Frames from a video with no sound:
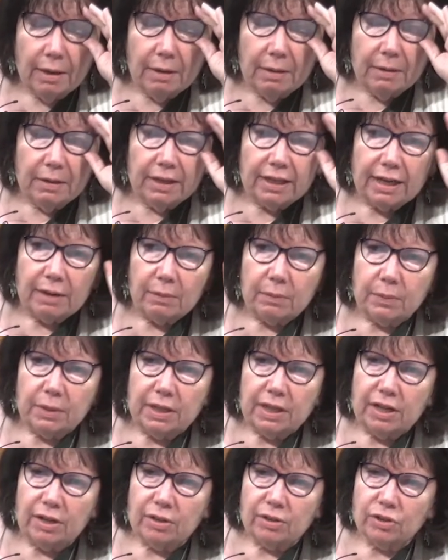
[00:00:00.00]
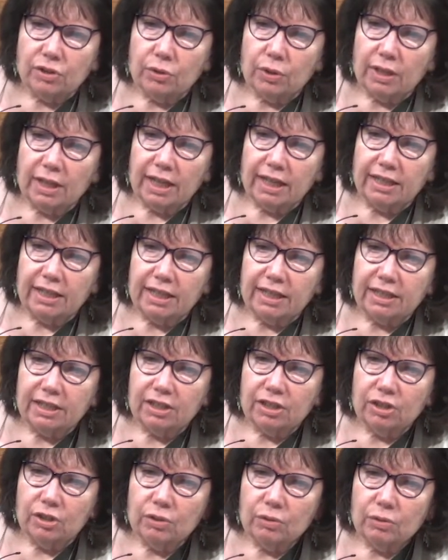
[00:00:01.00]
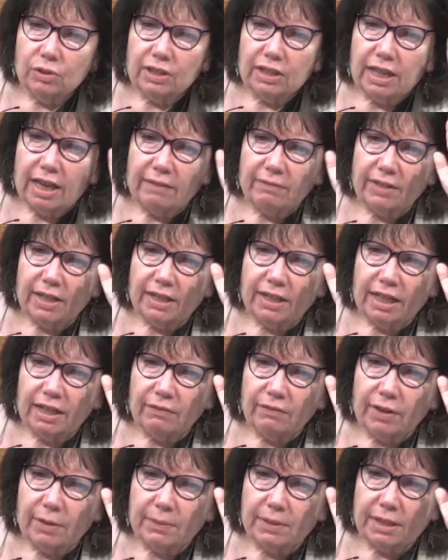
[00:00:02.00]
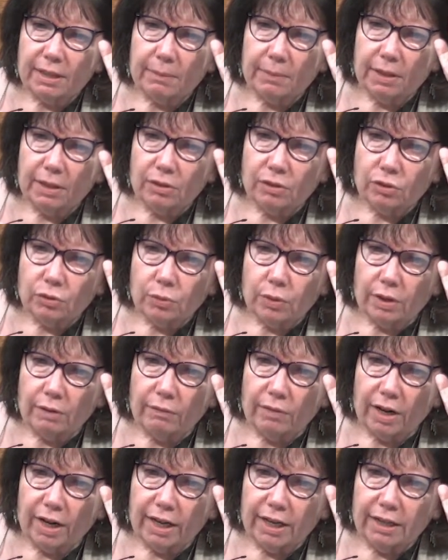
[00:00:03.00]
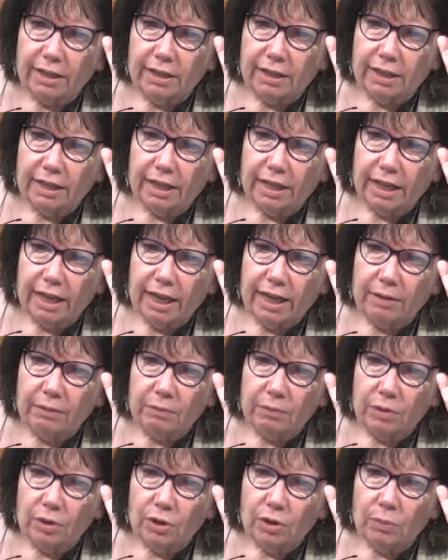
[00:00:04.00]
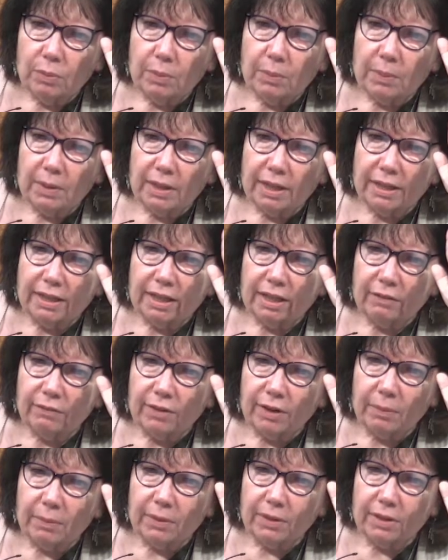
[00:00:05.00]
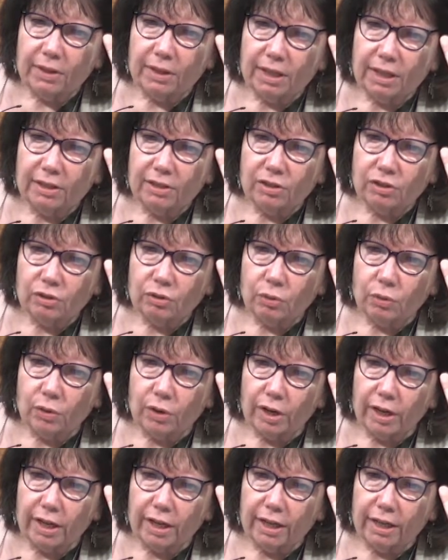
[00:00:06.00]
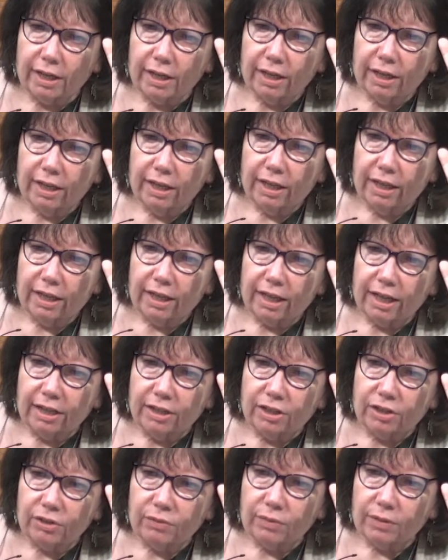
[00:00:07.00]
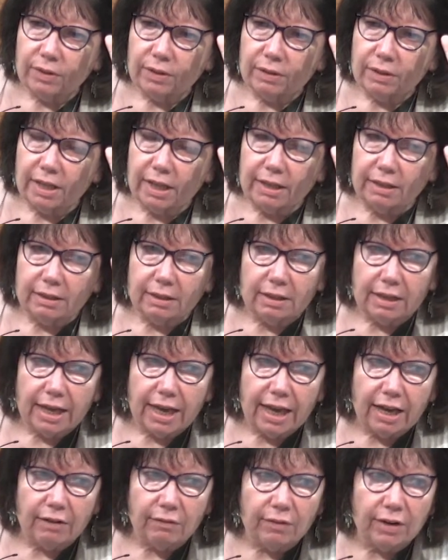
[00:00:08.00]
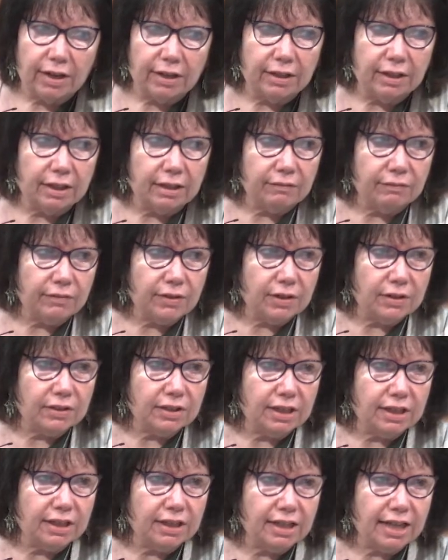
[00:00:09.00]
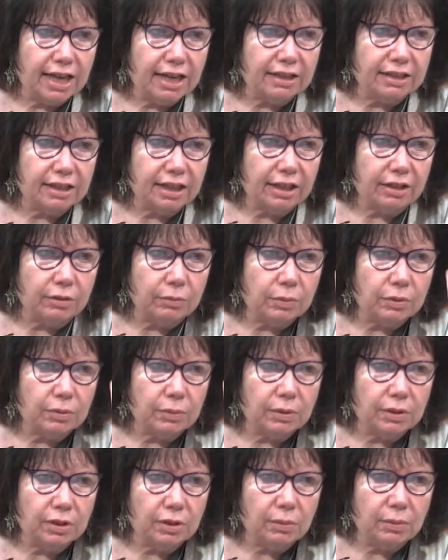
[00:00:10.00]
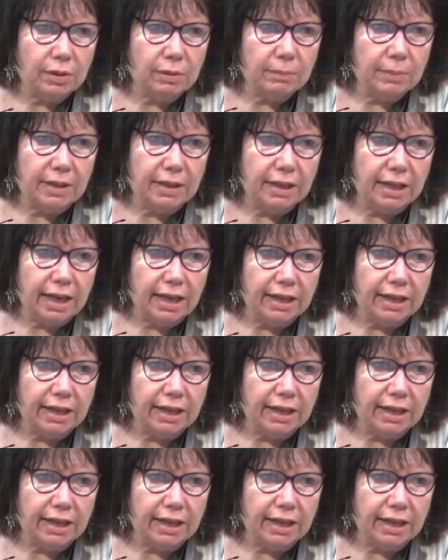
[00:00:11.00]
Now, when we hear a story like this, you have to identify with somebody in the story, right? And who do we want to identify with in this story? I just read that Hannah read, the Pharisee and the tax collector. Which one do you want to be like?